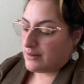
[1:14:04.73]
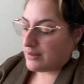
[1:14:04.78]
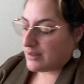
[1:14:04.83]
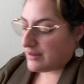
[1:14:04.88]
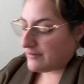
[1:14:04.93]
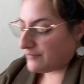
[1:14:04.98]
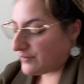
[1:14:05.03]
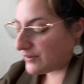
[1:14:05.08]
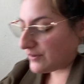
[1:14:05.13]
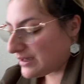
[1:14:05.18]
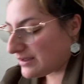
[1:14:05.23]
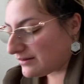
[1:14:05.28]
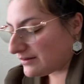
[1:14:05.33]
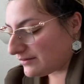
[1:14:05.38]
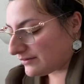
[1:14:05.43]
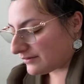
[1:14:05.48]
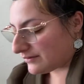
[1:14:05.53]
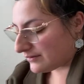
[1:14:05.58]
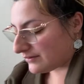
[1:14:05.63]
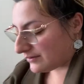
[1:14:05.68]
if you
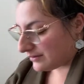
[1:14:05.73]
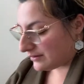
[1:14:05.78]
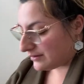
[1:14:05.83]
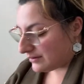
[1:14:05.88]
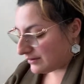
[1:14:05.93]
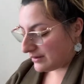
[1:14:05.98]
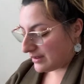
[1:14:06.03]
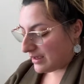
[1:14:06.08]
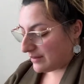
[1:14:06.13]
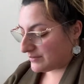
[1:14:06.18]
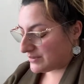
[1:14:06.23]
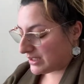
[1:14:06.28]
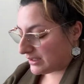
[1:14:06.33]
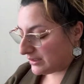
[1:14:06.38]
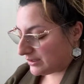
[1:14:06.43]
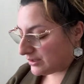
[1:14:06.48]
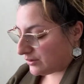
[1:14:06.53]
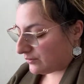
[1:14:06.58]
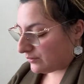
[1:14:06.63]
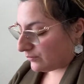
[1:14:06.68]
guys, I'm
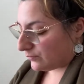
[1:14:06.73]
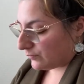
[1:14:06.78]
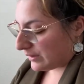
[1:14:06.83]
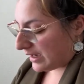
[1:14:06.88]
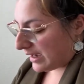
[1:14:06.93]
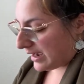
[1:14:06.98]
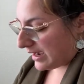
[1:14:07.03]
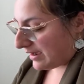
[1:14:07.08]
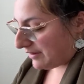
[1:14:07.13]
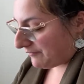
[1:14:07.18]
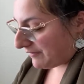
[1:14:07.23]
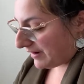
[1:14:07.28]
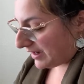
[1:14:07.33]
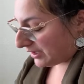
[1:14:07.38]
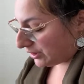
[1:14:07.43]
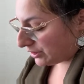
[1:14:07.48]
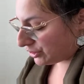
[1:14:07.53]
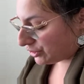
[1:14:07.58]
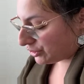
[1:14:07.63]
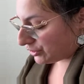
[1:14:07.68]
telling you, if I
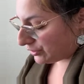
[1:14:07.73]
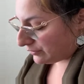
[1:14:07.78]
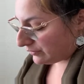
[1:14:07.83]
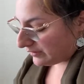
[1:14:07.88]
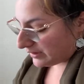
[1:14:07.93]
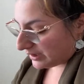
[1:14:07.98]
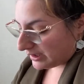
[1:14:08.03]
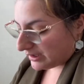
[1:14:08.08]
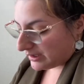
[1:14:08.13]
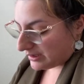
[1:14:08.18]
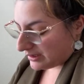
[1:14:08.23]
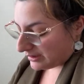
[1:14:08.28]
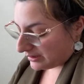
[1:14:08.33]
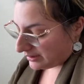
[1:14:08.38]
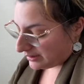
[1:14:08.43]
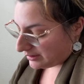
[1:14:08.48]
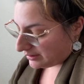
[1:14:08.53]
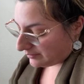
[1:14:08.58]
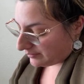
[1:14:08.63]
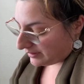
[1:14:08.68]
could use a,
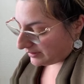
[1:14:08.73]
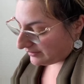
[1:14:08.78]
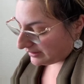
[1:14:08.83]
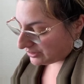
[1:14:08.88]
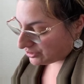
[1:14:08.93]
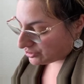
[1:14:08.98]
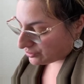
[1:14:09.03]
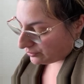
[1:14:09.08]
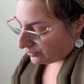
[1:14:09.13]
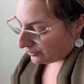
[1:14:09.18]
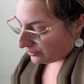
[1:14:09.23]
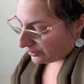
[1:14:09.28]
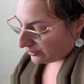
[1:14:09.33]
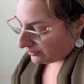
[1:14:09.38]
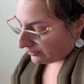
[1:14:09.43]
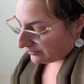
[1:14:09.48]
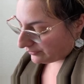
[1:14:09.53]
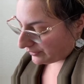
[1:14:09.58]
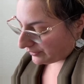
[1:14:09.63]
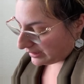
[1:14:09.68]
um, essential
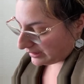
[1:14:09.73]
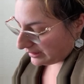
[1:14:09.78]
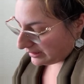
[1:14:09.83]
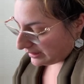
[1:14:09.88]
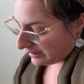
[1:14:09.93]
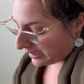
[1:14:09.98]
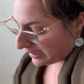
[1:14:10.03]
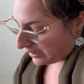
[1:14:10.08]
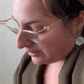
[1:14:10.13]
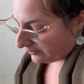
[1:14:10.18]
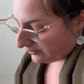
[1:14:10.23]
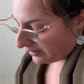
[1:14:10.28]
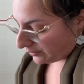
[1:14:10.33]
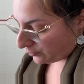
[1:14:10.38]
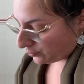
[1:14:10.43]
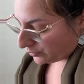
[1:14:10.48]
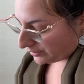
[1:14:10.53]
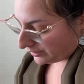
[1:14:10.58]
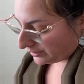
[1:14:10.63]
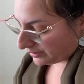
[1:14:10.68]
oils for anything else, I
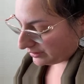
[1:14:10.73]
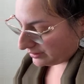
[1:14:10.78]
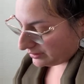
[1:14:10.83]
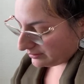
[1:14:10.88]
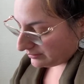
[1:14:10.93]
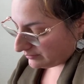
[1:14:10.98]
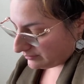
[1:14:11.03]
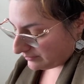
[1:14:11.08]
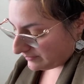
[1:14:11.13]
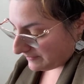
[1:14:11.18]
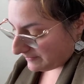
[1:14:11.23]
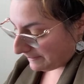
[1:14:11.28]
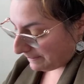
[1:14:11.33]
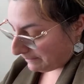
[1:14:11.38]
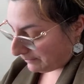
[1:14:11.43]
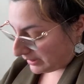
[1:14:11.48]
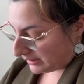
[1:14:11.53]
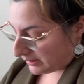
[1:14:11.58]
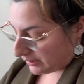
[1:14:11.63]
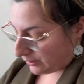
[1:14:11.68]
would.
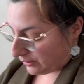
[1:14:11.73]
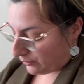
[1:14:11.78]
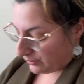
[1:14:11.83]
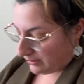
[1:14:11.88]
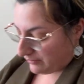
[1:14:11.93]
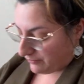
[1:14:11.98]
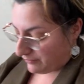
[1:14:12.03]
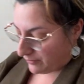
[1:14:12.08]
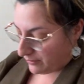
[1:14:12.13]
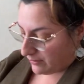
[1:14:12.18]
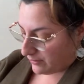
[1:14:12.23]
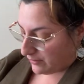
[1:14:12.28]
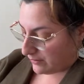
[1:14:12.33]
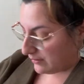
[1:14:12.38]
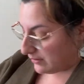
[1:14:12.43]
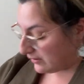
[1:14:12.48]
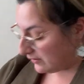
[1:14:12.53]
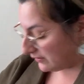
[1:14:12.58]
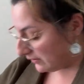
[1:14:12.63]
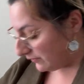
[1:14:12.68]
But they're only for
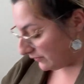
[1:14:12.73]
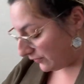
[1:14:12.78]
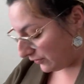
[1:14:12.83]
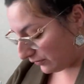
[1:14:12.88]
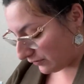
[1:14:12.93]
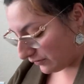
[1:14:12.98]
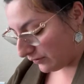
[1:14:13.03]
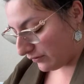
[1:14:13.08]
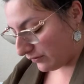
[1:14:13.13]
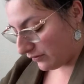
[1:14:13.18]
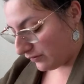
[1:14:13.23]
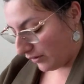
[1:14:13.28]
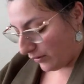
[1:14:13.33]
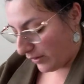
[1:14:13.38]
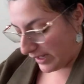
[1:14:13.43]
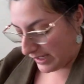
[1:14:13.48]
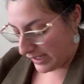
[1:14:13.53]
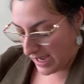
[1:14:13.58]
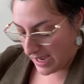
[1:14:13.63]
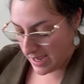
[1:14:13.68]
this diffuser, so
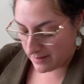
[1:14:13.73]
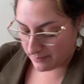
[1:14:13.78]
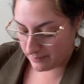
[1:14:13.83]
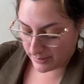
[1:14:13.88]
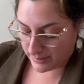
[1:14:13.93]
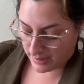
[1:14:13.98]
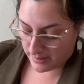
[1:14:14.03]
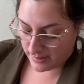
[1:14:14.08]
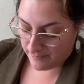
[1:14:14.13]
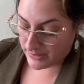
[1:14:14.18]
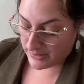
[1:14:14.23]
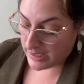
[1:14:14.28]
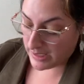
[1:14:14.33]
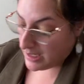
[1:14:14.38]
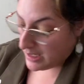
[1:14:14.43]
I can't. But